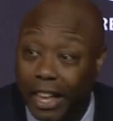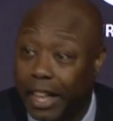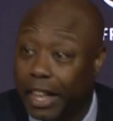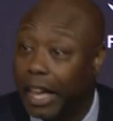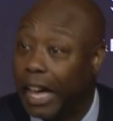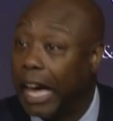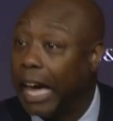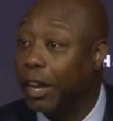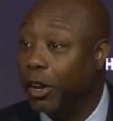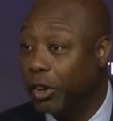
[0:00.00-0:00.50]

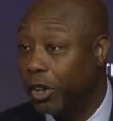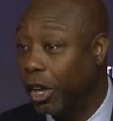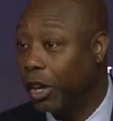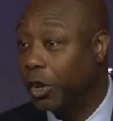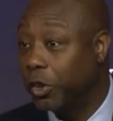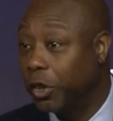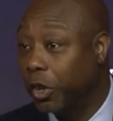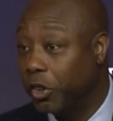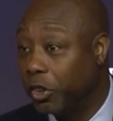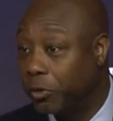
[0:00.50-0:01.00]
I know y'all don't
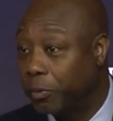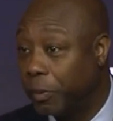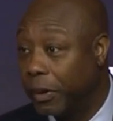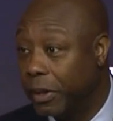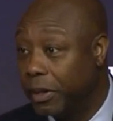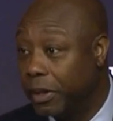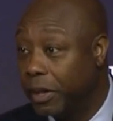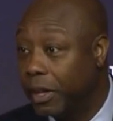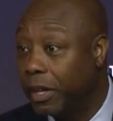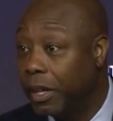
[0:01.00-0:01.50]
know this, but
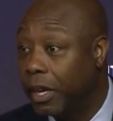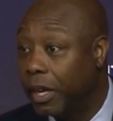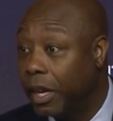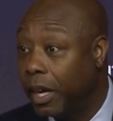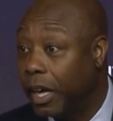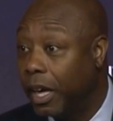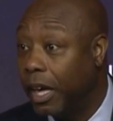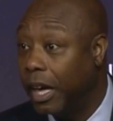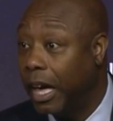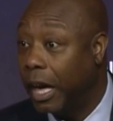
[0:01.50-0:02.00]

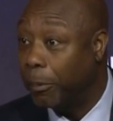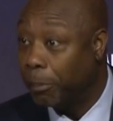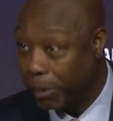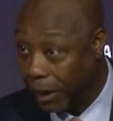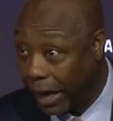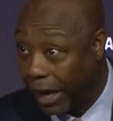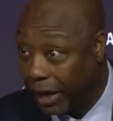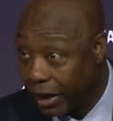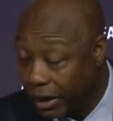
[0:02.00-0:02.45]
I'm black.